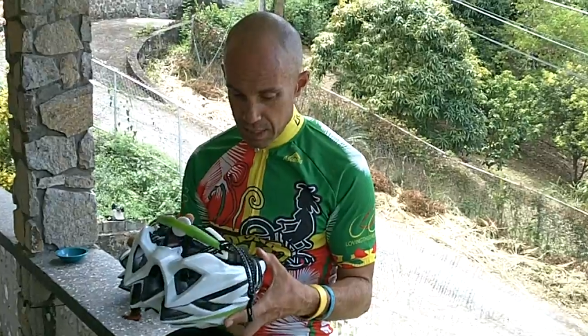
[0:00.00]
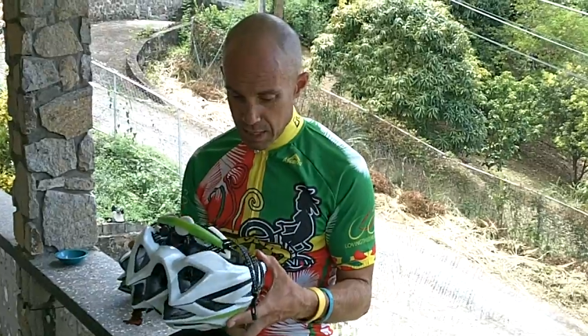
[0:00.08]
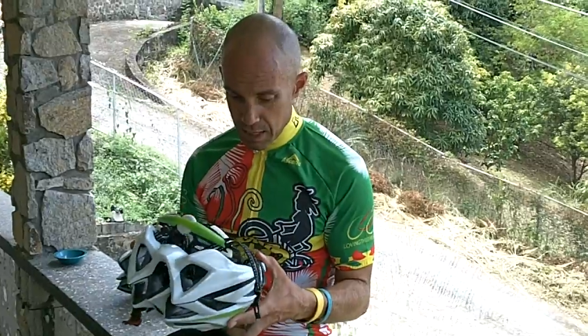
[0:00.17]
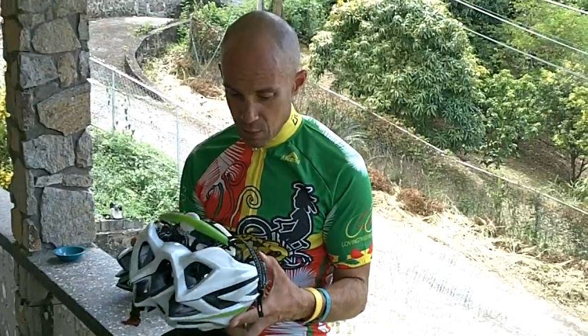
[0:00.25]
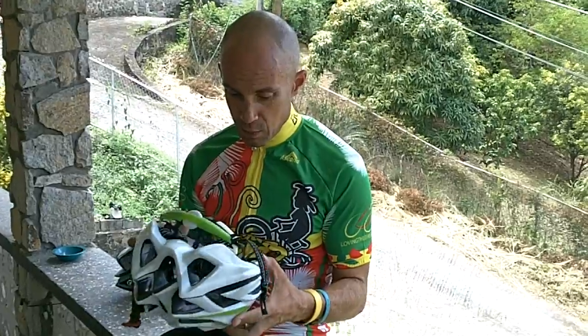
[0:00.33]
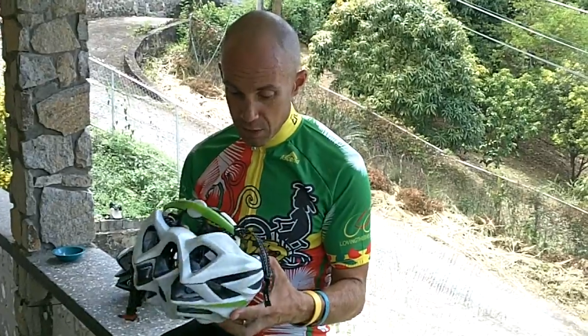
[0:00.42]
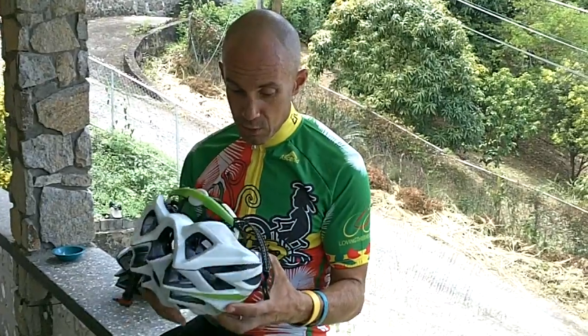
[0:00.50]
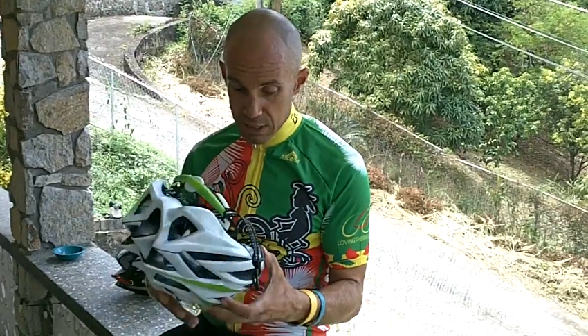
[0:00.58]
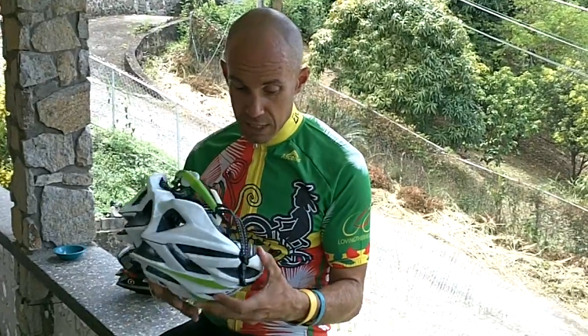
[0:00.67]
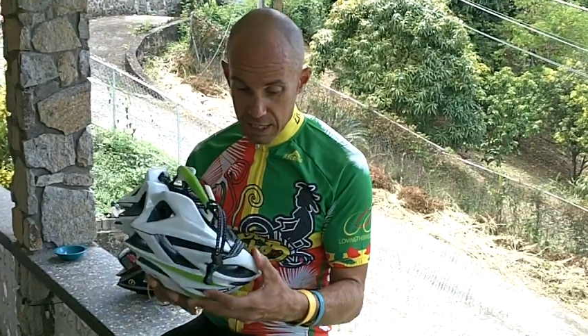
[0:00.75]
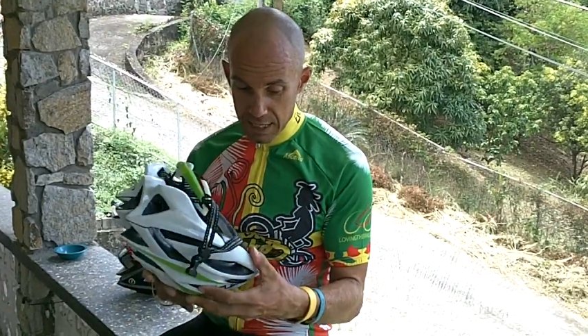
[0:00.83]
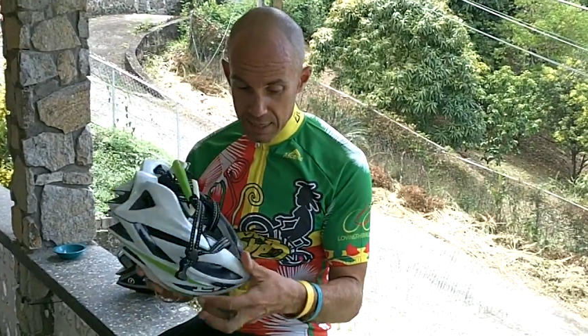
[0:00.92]
One of the
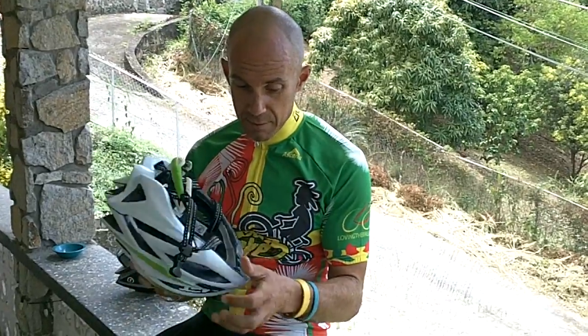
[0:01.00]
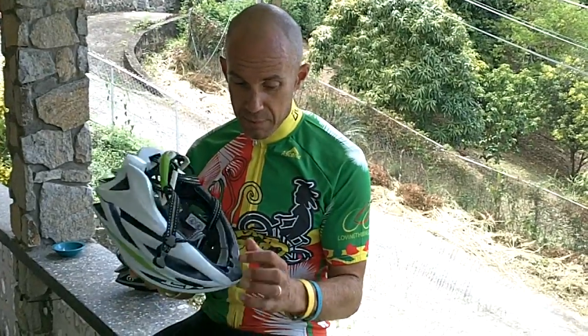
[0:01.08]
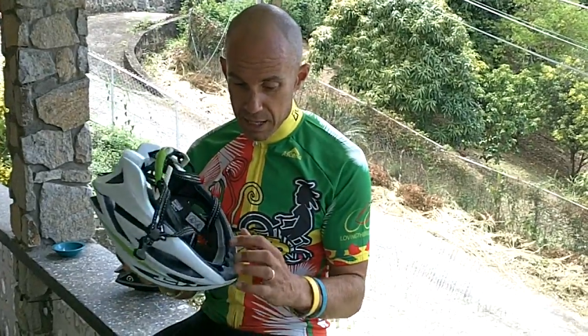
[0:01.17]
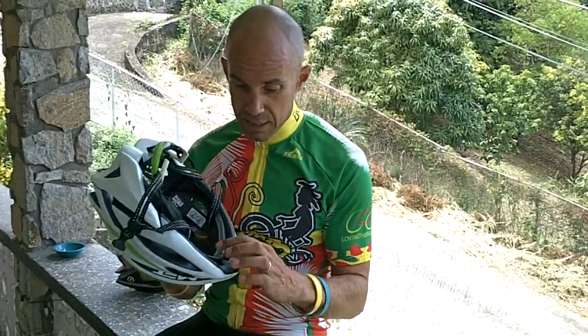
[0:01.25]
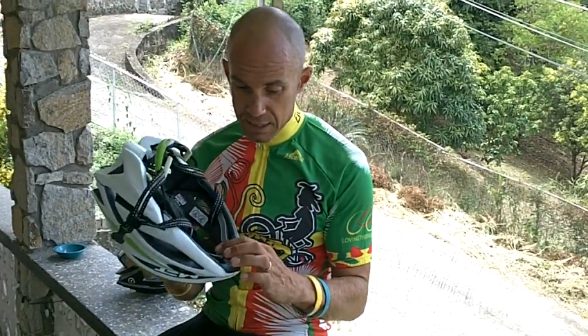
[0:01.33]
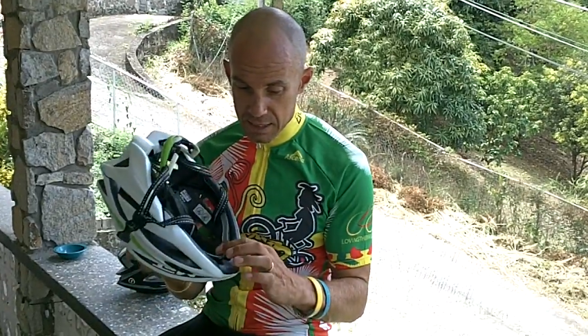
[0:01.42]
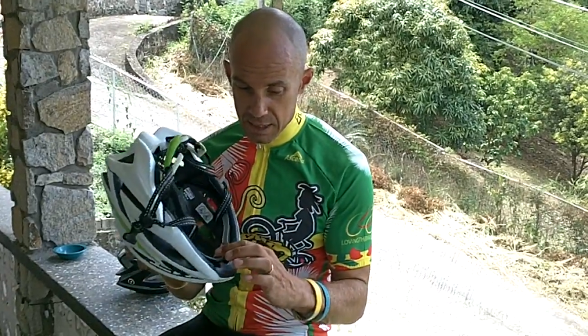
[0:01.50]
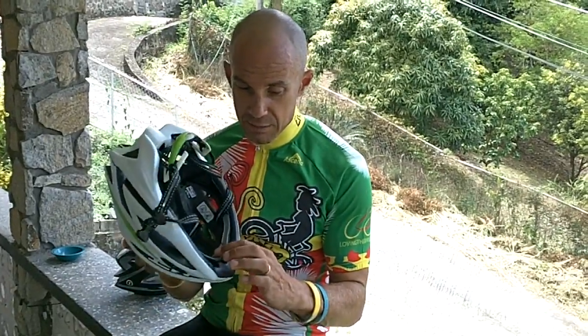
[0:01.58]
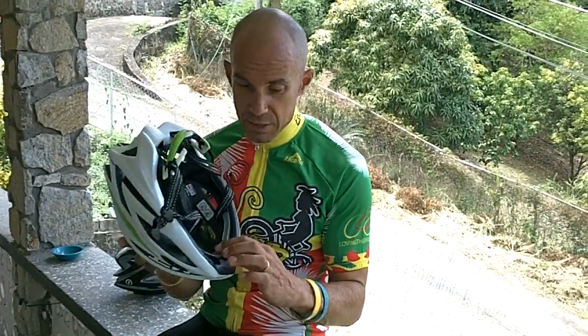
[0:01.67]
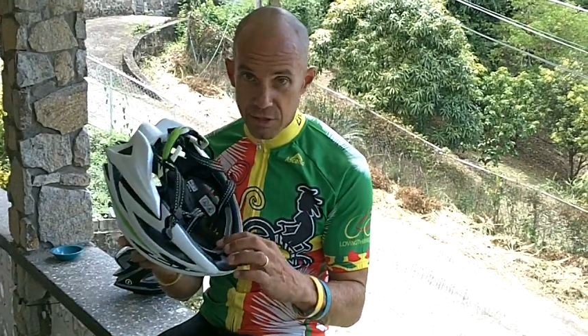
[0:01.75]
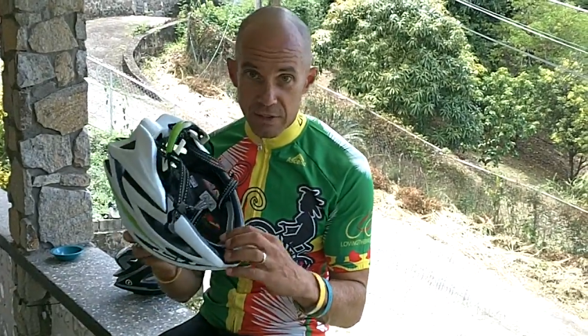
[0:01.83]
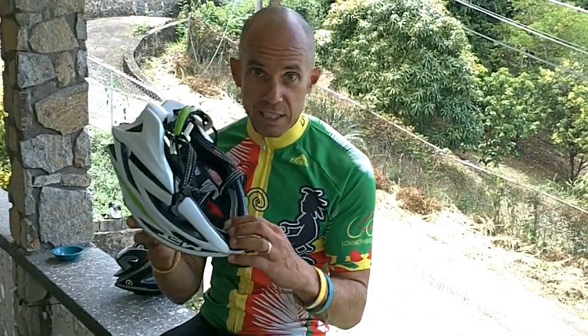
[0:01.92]
ones I like the best is,
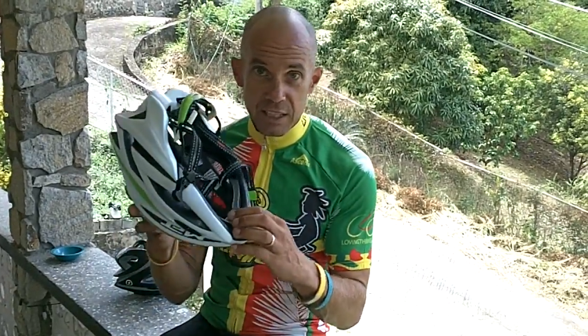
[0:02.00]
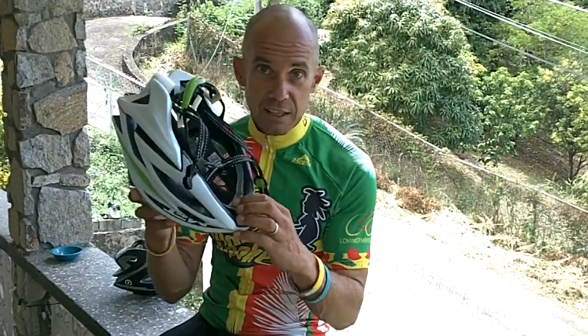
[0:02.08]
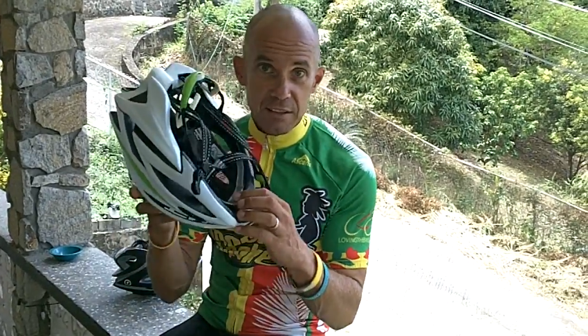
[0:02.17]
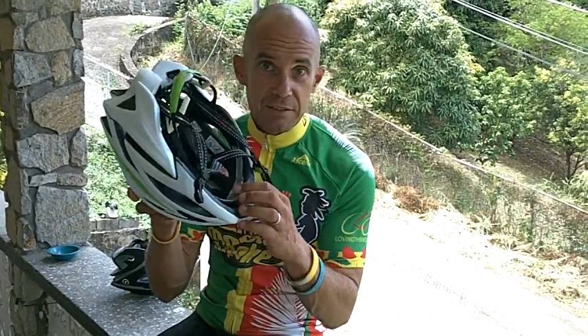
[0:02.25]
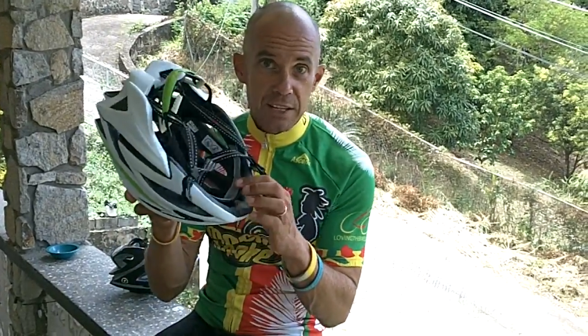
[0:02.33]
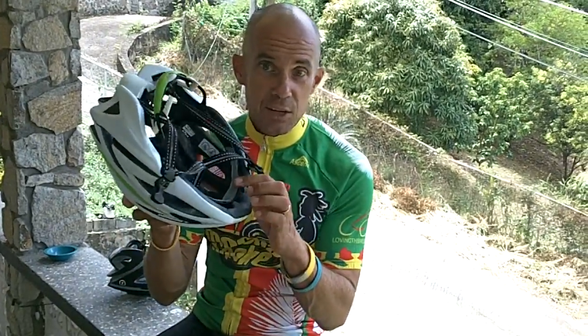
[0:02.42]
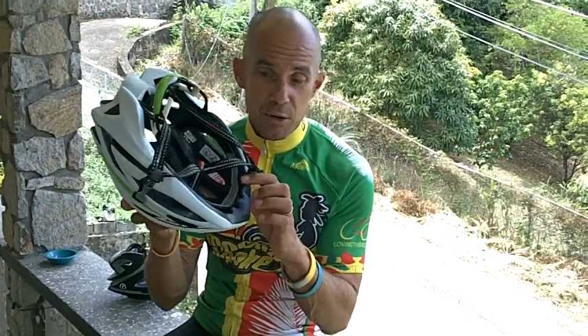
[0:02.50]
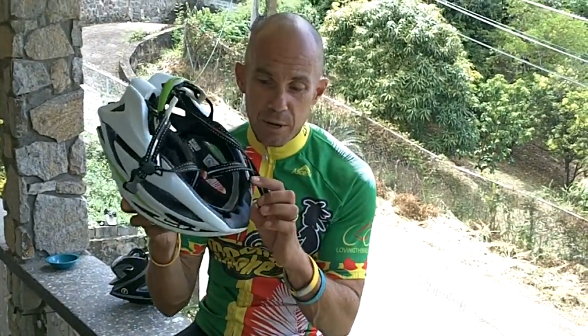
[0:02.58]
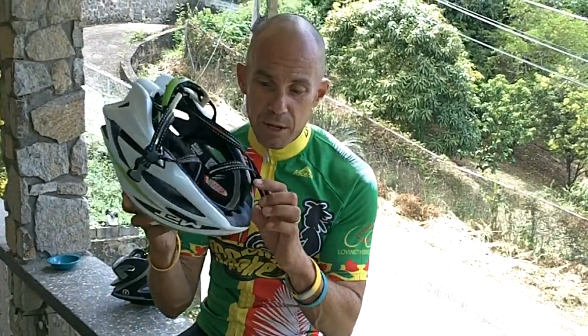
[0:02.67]
I'm not sure if you can tell in the video,